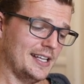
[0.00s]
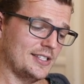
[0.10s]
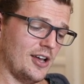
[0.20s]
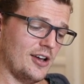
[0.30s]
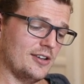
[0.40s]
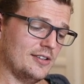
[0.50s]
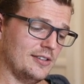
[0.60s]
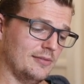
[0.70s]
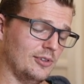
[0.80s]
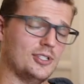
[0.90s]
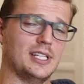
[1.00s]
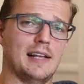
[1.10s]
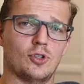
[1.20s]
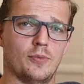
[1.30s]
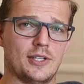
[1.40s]
So, Lucy
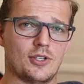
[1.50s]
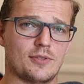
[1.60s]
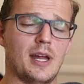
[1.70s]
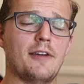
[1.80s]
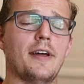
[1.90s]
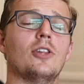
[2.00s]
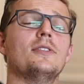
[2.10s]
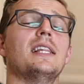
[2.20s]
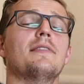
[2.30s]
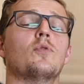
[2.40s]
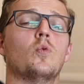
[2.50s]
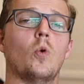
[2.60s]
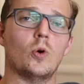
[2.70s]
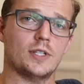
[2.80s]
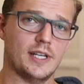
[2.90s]
loves all beaches. Matter of fact, Lucy loves
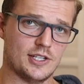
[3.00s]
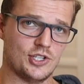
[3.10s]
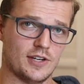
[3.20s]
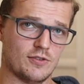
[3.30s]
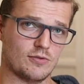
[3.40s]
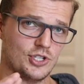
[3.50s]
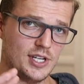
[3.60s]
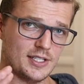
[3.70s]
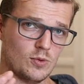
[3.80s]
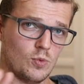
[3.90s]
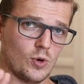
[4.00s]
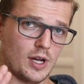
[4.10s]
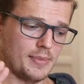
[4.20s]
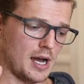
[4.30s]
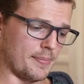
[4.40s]
water in general. She is a water
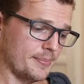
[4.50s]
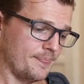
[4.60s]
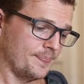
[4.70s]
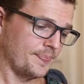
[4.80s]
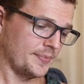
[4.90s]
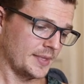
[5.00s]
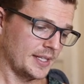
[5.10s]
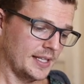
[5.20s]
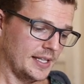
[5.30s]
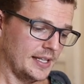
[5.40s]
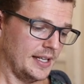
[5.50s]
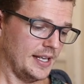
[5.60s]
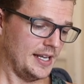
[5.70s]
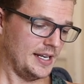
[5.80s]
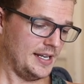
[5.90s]
pup.
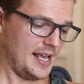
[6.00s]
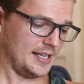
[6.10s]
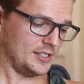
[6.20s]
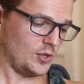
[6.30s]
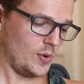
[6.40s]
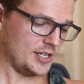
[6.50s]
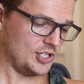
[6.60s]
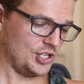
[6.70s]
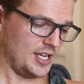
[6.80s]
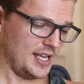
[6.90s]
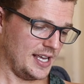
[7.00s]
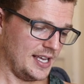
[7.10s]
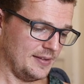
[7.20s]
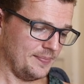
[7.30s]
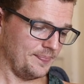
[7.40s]
Next
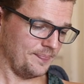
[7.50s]
question.